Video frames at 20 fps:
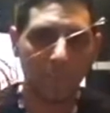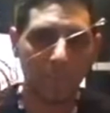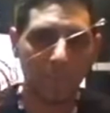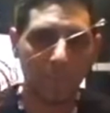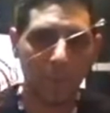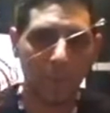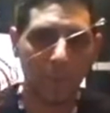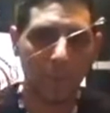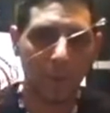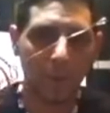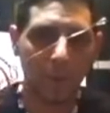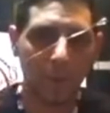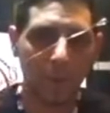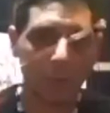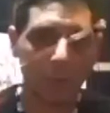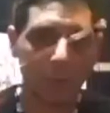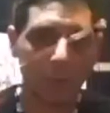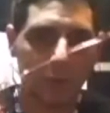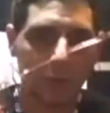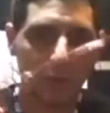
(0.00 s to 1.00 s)
You want the
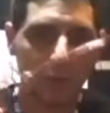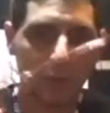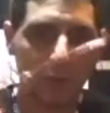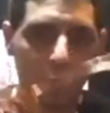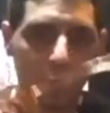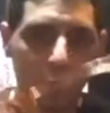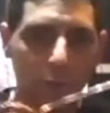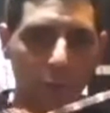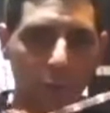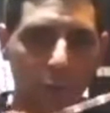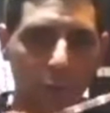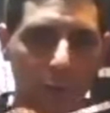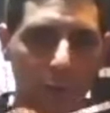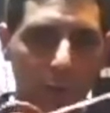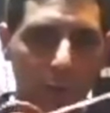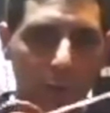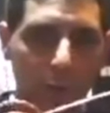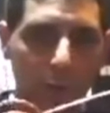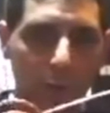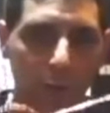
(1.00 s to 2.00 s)
smooth, you want
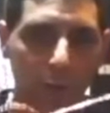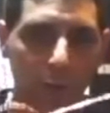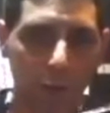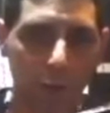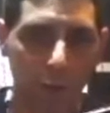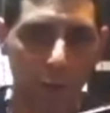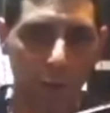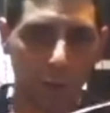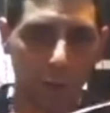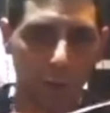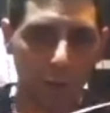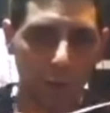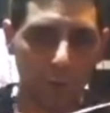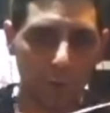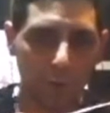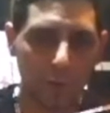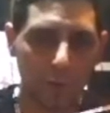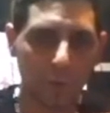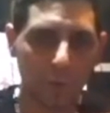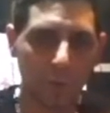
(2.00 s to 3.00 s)
the curves,
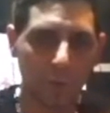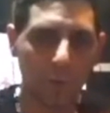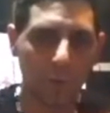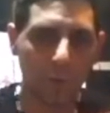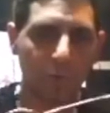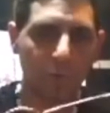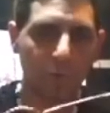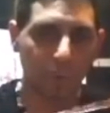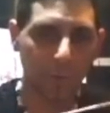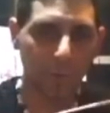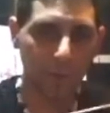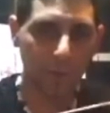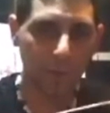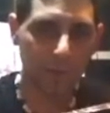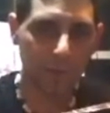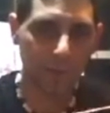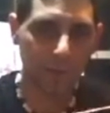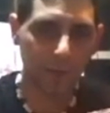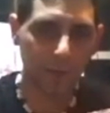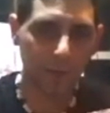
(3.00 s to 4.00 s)
you want the feminine
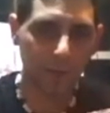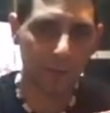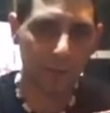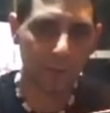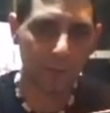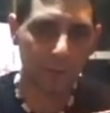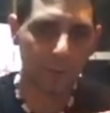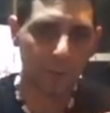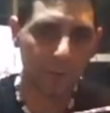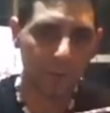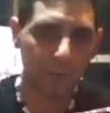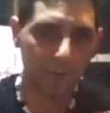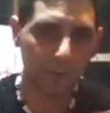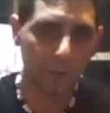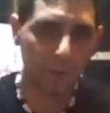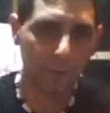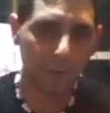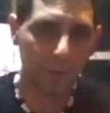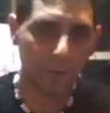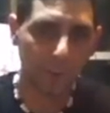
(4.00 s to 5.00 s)
side of
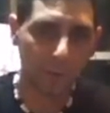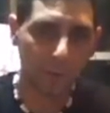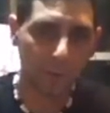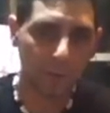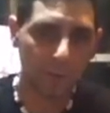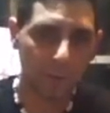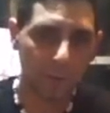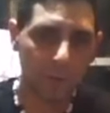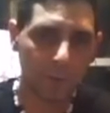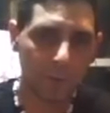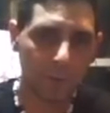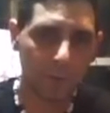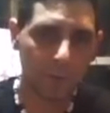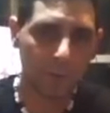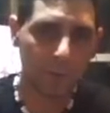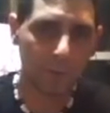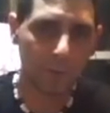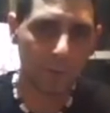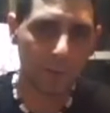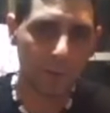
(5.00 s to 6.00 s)
copper to
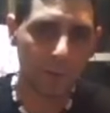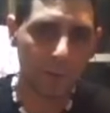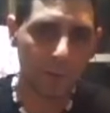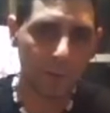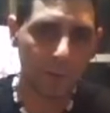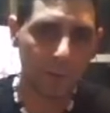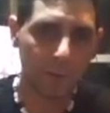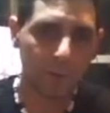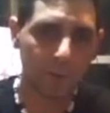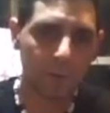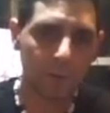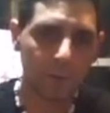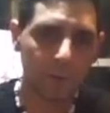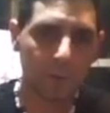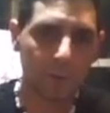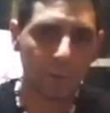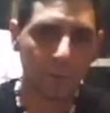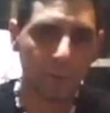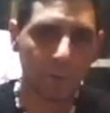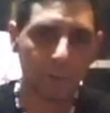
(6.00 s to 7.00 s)
come out.
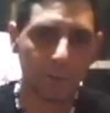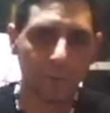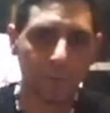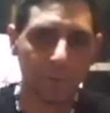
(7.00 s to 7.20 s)
Okay.